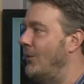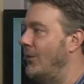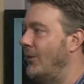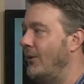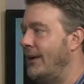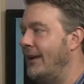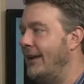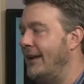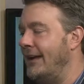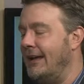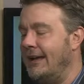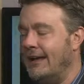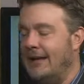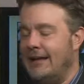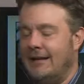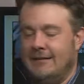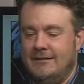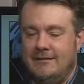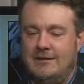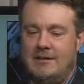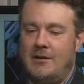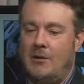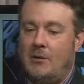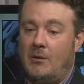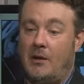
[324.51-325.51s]
or a uh,
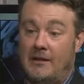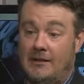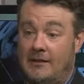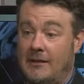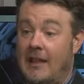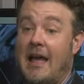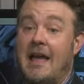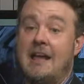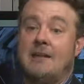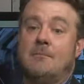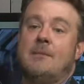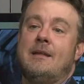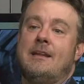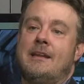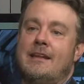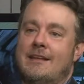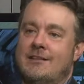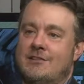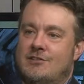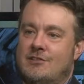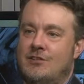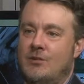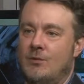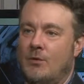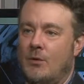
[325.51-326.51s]
you know alignment
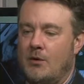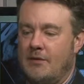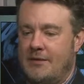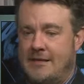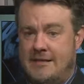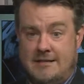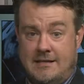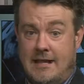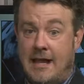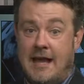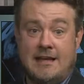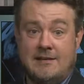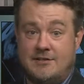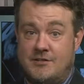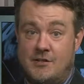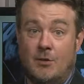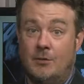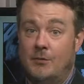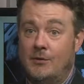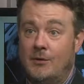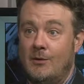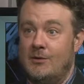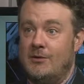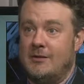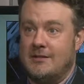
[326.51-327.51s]
issue or these guys
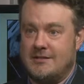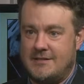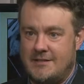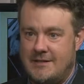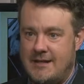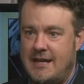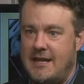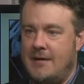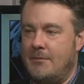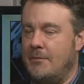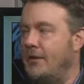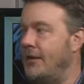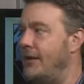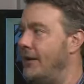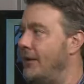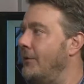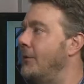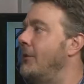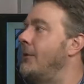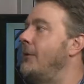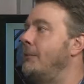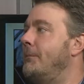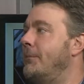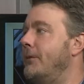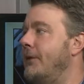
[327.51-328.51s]
don't know the scheme or they don't
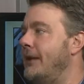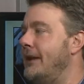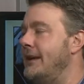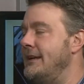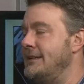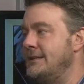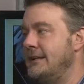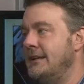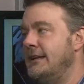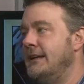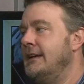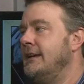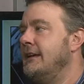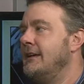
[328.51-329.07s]
know the plays. Right.